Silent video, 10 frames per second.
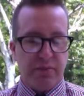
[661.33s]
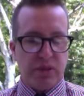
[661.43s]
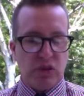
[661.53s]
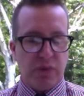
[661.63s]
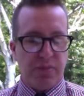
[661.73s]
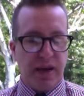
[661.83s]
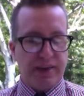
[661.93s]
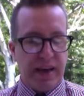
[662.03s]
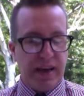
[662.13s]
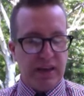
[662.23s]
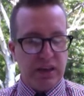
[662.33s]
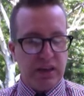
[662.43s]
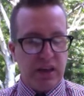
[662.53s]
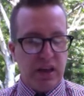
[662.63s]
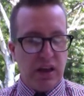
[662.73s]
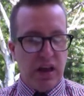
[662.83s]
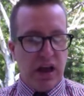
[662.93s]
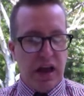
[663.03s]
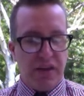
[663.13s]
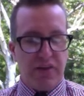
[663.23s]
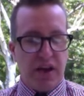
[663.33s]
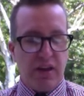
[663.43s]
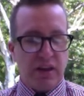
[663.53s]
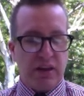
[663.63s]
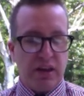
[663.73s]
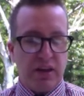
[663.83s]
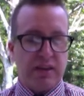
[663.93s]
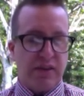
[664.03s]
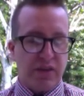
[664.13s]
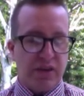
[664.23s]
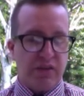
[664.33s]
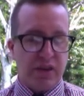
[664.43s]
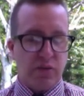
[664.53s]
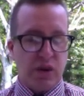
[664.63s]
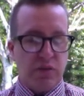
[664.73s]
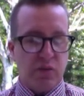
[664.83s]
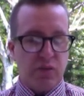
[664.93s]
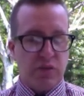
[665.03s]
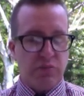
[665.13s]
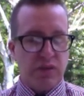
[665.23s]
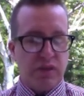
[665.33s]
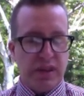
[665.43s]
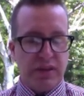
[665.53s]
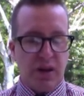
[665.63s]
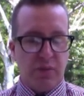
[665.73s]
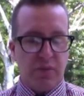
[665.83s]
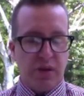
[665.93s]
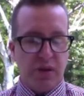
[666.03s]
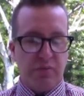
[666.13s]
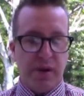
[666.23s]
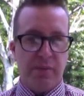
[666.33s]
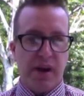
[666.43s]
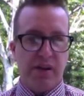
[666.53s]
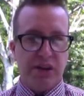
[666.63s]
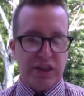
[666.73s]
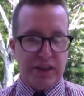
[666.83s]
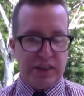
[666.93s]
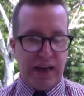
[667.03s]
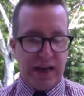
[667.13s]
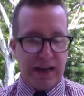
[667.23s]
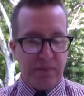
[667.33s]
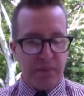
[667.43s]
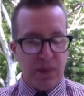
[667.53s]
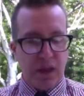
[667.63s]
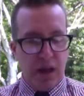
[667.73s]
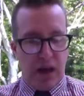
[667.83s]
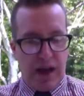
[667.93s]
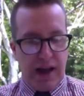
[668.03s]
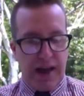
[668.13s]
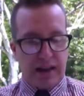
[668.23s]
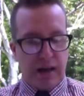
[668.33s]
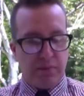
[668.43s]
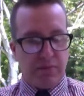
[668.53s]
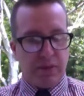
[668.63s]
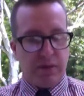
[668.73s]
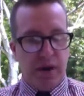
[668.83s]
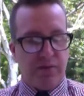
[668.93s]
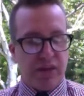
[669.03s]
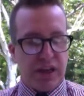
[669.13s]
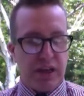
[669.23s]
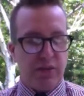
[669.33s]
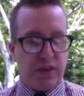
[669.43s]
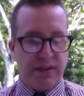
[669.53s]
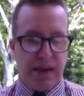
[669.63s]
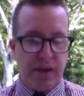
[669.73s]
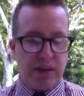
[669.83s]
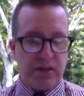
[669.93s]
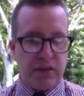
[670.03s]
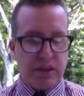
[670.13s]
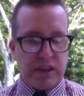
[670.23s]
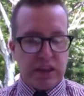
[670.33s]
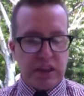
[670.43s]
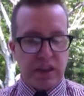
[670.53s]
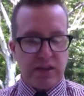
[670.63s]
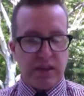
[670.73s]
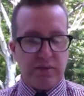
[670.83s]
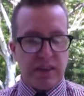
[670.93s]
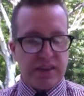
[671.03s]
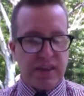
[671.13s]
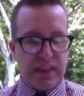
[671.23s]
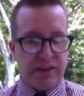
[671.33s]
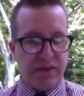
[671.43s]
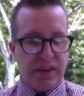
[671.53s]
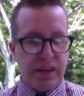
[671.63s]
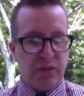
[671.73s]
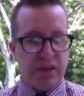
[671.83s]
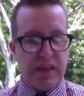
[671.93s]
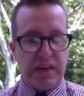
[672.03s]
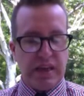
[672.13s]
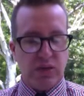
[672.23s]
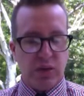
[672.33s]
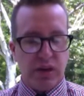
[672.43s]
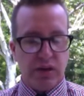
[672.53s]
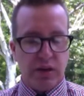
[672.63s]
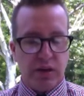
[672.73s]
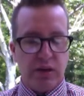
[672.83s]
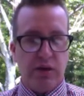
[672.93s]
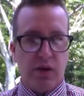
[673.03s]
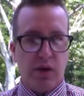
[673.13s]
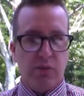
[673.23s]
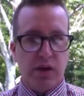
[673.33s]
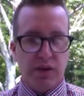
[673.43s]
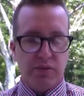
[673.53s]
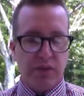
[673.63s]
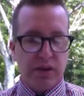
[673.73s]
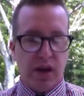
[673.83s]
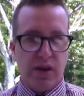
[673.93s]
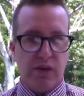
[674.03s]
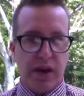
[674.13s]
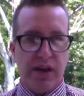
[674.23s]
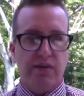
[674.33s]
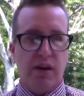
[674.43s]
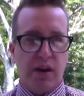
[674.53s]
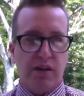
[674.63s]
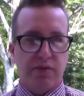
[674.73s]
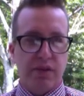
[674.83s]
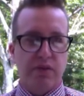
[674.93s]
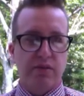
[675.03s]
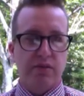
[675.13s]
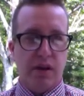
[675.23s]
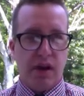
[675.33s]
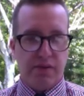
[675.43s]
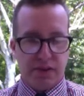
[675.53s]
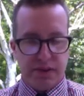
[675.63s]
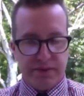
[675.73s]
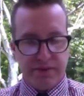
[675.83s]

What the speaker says: the strip by its edge. I thought they all looked good, except for the first one, which was mostly a dark blur made by her jean jacket. I held them up for Jenny to examine. She looked at them distastefully, critiquing each one in turn. Horrible, not great, awful, awful.